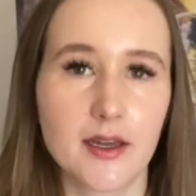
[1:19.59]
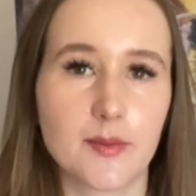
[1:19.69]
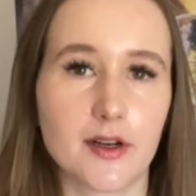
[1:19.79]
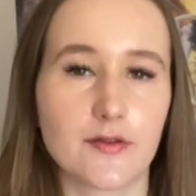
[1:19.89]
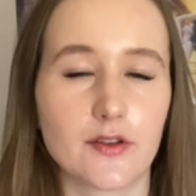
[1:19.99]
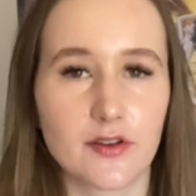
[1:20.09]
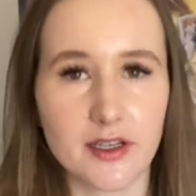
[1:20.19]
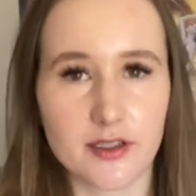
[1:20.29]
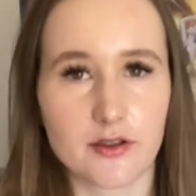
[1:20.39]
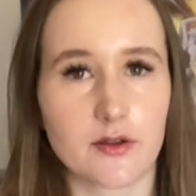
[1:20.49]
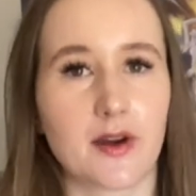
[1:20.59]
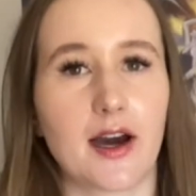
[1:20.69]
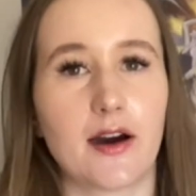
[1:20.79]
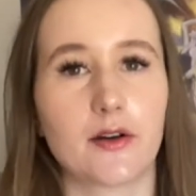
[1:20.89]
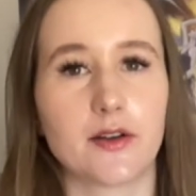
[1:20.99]
But if you really zoom
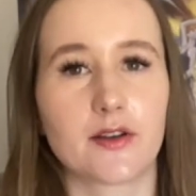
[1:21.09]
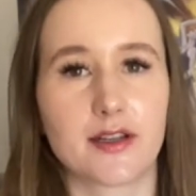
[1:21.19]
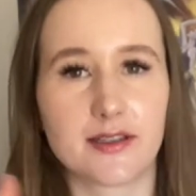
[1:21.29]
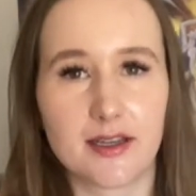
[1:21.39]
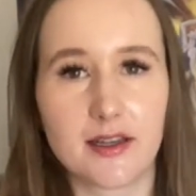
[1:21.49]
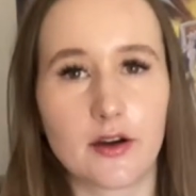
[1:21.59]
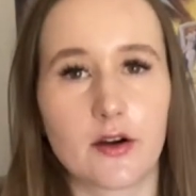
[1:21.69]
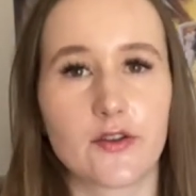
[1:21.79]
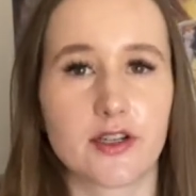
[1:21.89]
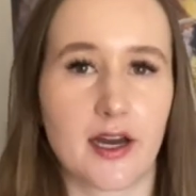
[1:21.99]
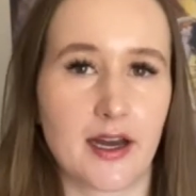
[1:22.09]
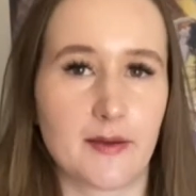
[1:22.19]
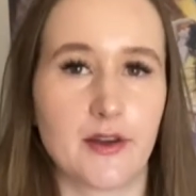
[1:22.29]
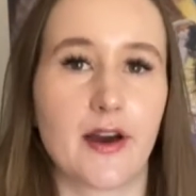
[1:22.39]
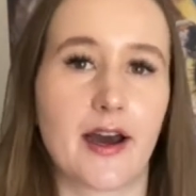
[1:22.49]
out, you can see that over time
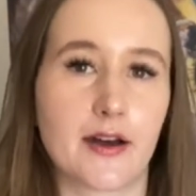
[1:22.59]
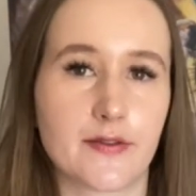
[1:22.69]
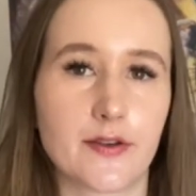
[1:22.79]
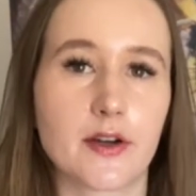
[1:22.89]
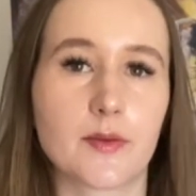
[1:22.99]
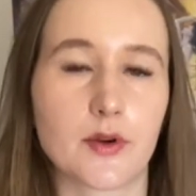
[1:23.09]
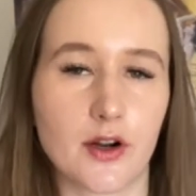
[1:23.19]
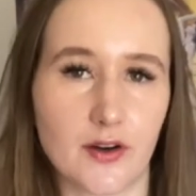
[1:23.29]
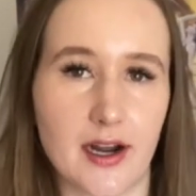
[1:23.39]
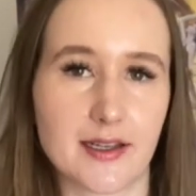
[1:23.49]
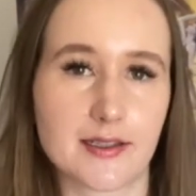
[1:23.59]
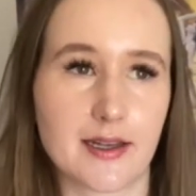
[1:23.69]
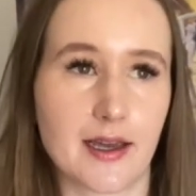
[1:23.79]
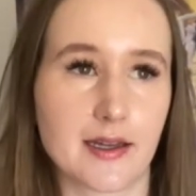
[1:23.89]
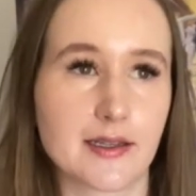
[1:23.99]
you have progressed.
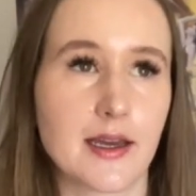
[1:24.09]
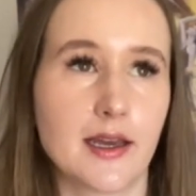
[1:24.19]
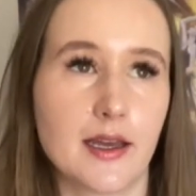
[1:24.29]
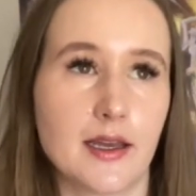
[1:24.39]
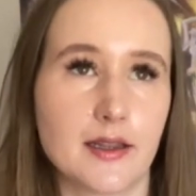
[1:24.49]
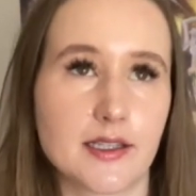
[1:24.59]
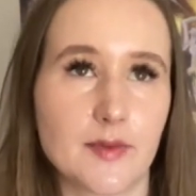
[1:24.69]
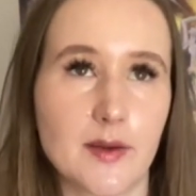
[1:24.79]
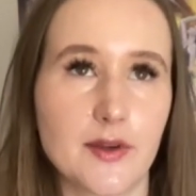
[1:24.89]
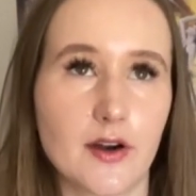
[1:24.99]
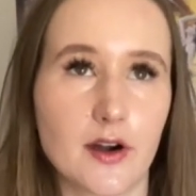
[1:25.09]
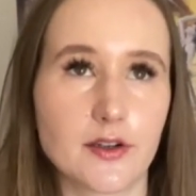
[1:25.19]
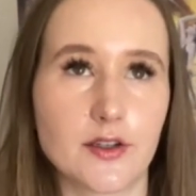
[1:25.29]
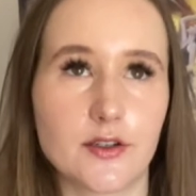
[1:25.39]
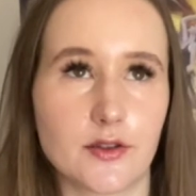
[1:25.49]
And this might be hard
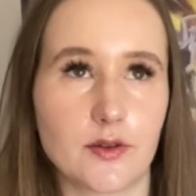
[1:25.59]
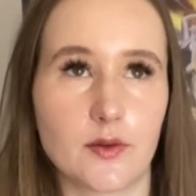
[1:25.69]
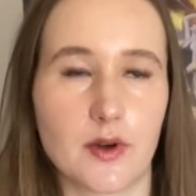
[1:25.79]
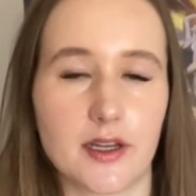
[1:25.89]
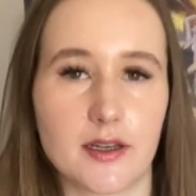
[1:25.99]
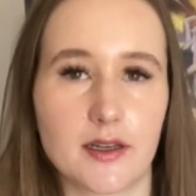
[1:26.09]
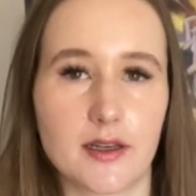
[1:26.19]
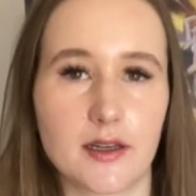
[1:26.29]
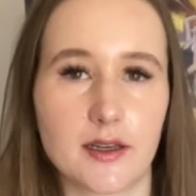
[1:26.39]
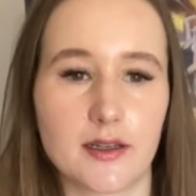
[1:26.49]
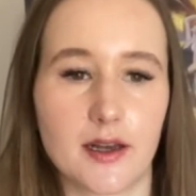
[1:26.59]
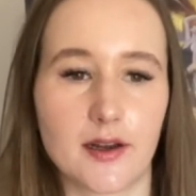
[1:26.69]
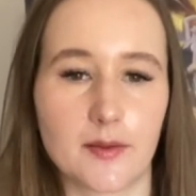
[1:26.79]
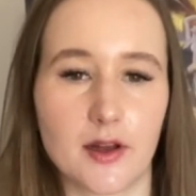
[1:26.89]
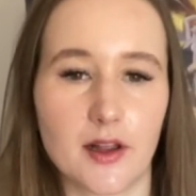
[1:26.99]
to do when
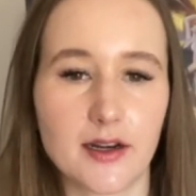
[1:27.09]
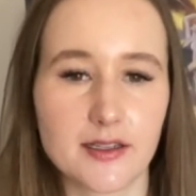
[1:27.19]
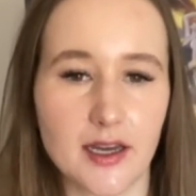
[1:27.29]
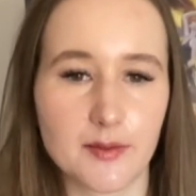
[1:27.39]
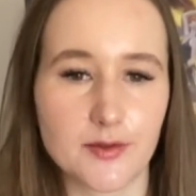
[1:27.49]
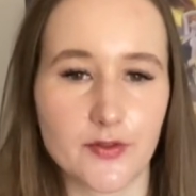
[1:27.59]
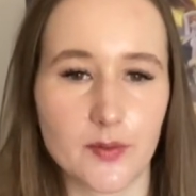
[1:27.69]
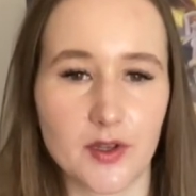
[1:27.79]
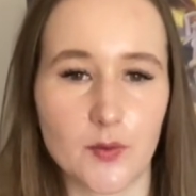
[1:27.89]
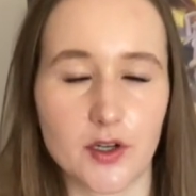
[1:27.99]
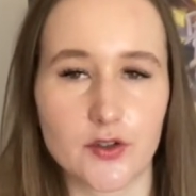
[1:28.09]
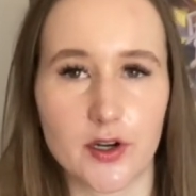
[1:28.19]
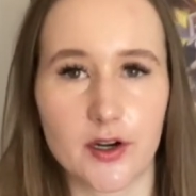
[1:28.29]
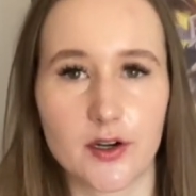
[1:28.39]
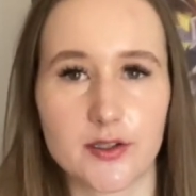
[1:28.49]
um, a lot of times for me, what
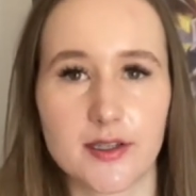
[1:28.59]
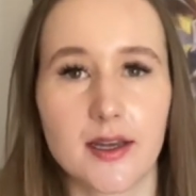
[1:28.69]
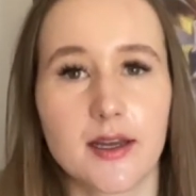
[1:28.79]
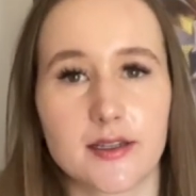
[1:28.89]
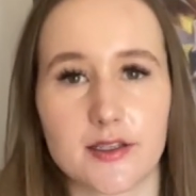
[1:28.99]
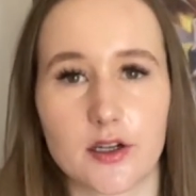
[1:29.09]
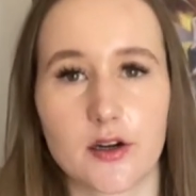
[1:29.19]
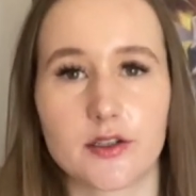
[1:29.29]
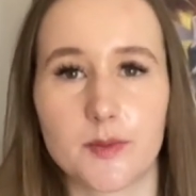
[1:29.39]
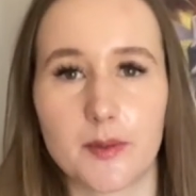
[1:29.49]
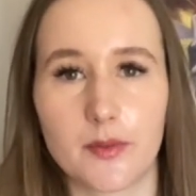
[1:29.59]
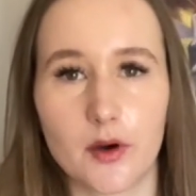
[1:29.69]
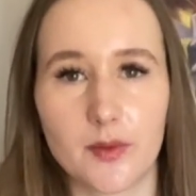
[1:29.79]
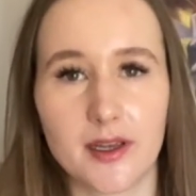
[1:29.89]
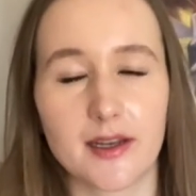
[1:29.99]
triggers discouragement
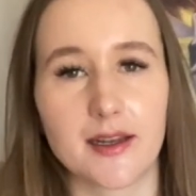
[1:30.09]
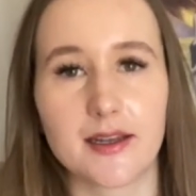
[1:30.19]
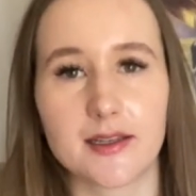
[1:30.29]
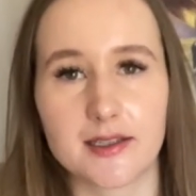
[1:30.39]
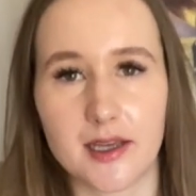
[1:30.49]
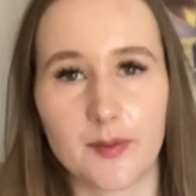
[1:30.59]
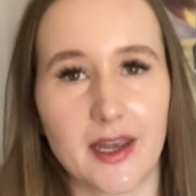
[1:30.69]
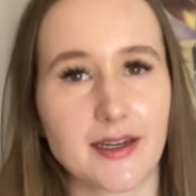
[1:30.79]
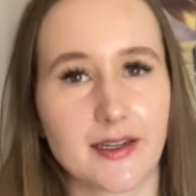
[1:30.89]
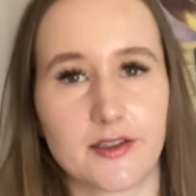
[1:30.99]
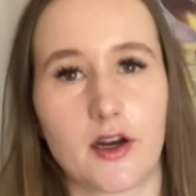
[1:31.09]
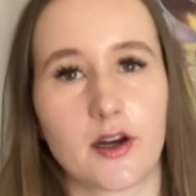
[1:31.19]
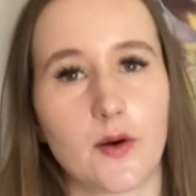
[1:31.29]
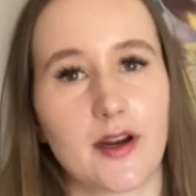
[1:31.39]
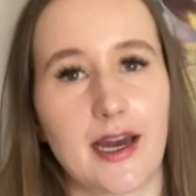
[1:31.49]
moment is a painting's not
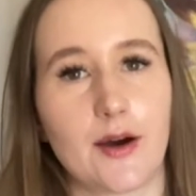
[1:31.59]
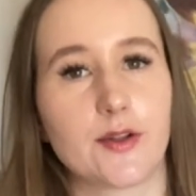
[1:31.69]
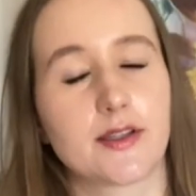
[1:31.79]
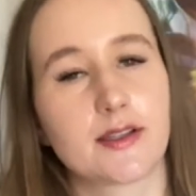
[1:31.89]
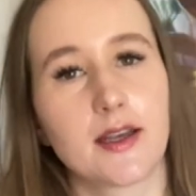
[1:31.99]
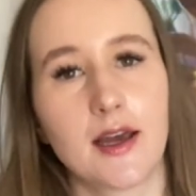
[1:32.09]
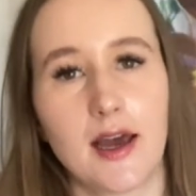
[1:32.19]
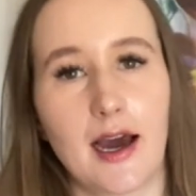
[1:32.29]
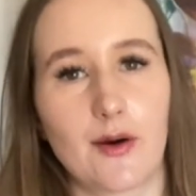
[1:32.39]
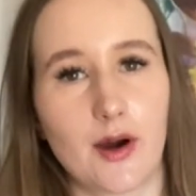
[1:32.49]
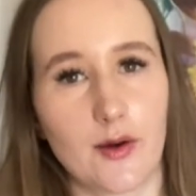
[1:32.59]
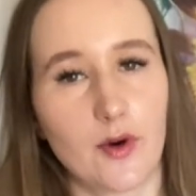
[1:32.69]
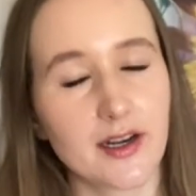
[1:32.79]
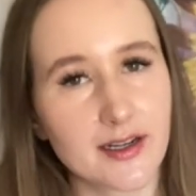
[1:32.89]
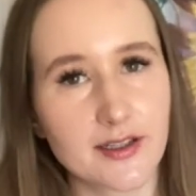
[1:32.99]
going how it's how I
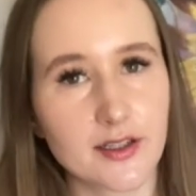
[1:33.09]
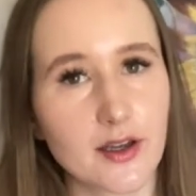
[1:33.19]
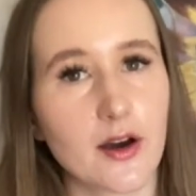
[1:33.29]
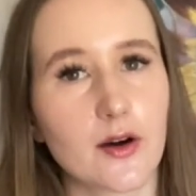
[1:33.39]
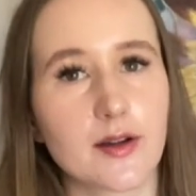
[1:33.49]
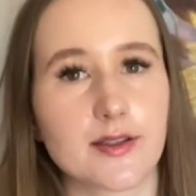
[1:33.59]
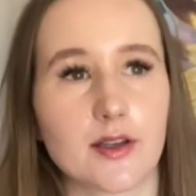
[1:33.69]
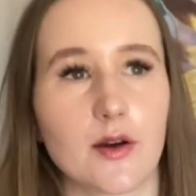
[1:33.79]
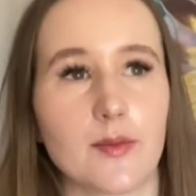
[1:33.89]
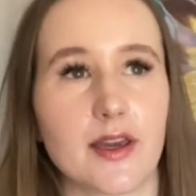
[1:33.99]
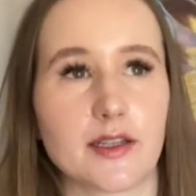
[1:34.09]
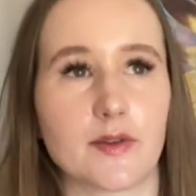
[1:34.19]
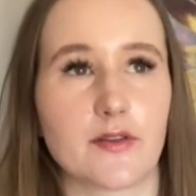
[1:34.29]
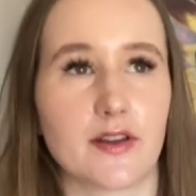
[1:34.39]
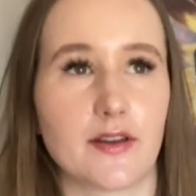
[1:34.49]
wanted it to go, and so it makes me
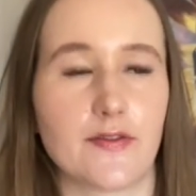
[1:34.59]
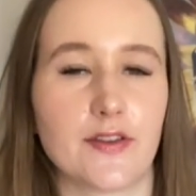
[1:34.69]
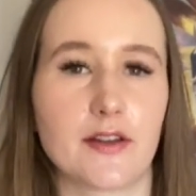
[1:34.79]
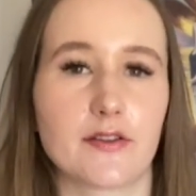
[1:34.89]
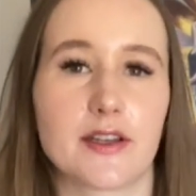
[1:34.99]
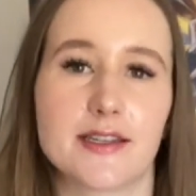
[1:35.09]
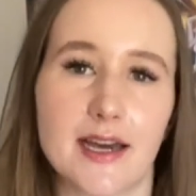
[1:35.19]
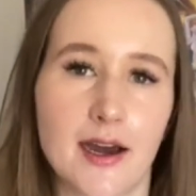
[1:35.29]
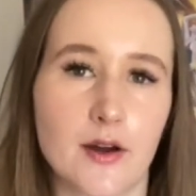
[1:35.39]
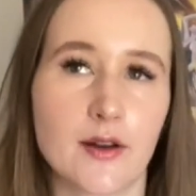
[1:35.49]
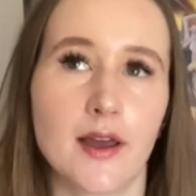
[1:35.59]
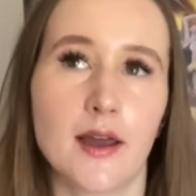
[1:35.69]
really feel really down.